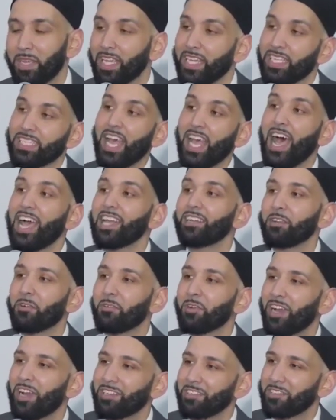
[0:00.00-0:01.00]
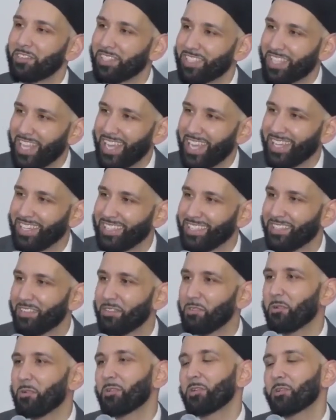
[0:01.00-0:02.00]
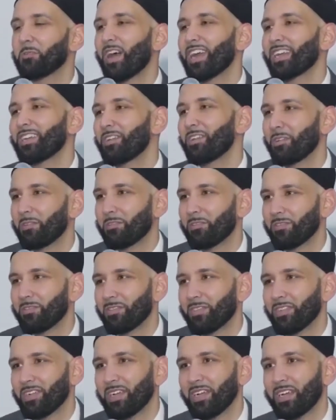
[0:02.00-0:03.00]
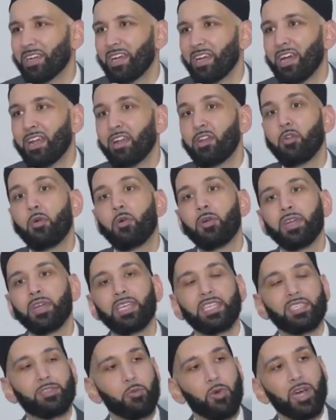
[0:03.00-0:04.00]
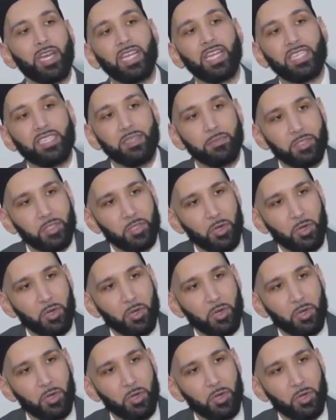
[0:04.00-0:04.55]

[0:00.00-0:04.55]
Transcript: Because I don't understand, nor do I know, nor is what is